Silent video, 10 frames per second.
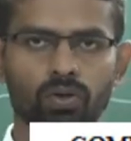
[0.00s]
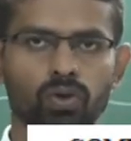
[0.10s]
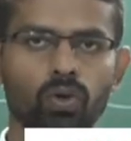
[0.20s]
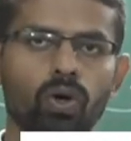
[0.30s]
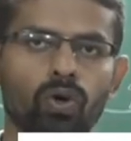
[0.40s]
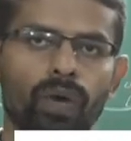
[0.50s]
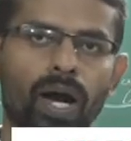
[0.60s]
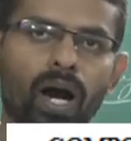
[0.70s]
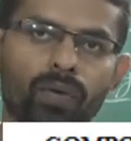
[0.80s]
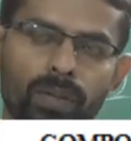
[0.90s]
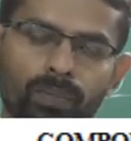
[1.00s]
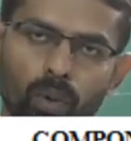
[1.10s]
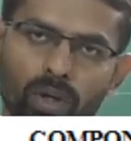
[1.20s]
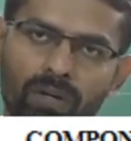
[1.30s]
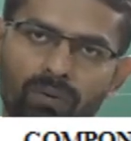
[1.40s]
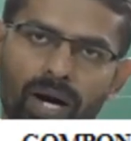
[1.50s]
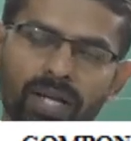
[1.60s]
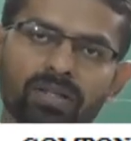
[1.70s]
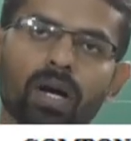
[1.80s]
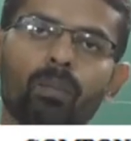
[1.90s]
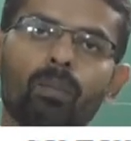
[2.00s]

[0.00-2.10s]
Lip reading: So we have input device,